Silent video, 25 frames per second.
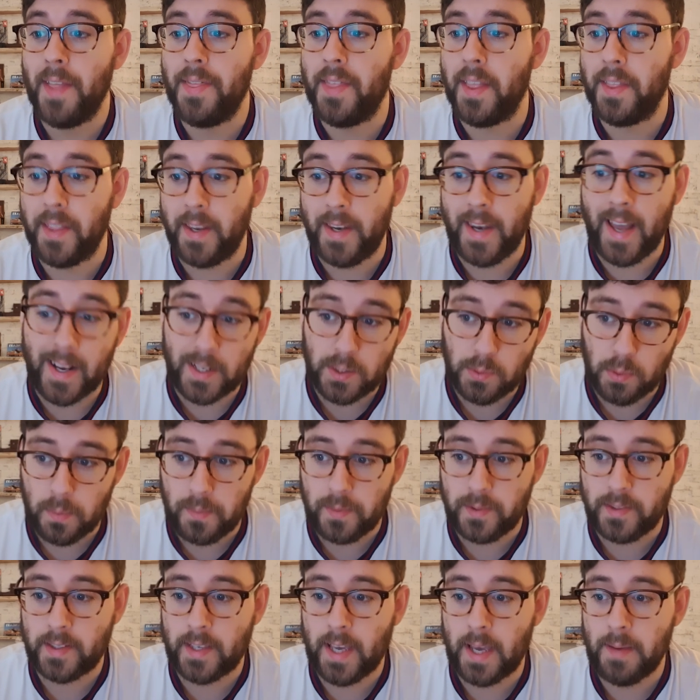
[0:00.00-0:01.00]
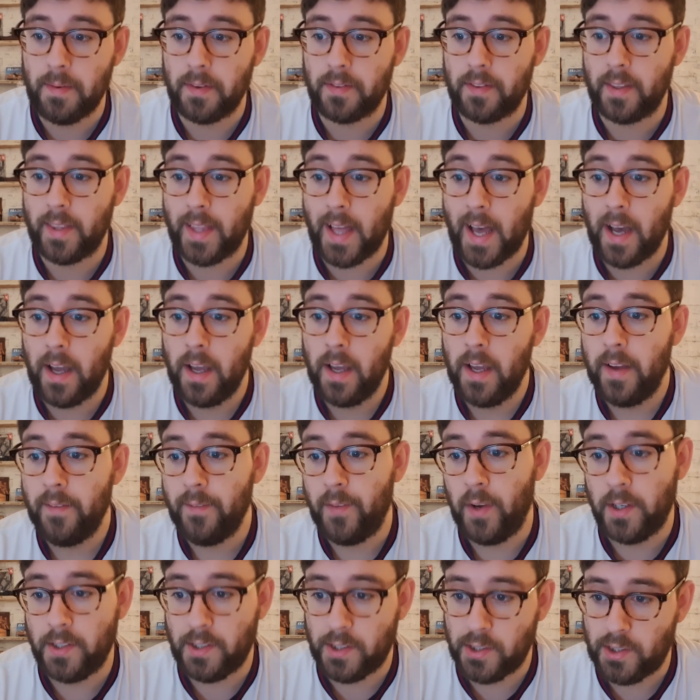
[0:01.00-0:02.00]
Then the next women's game after that
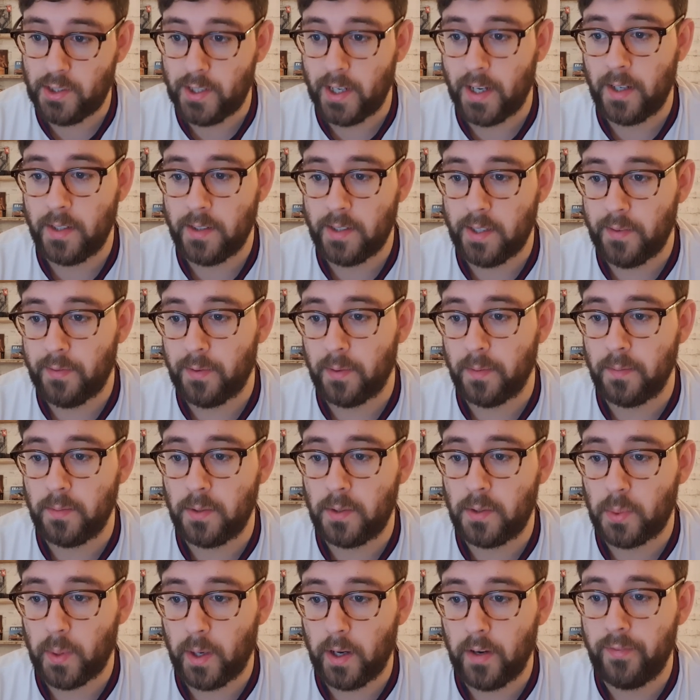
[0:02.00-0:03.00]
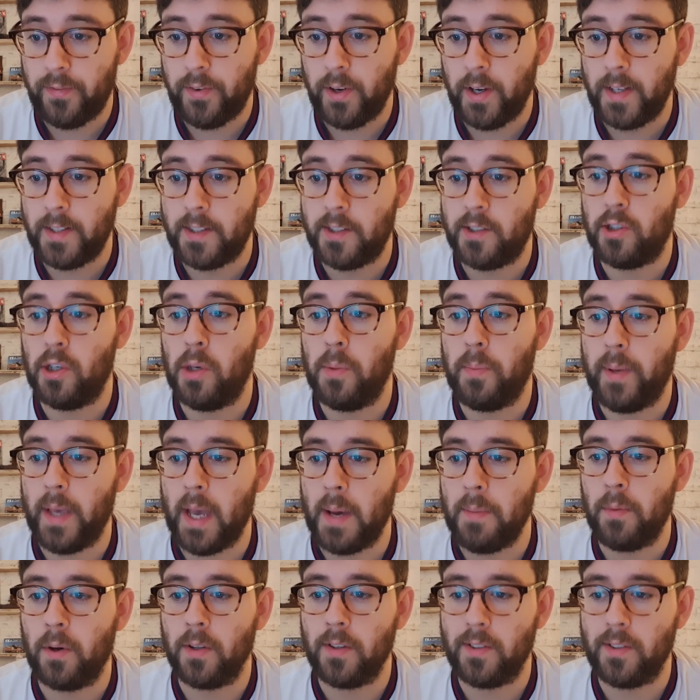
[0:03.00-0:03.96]
versus Chelsea from 12:30 to 2 p.m.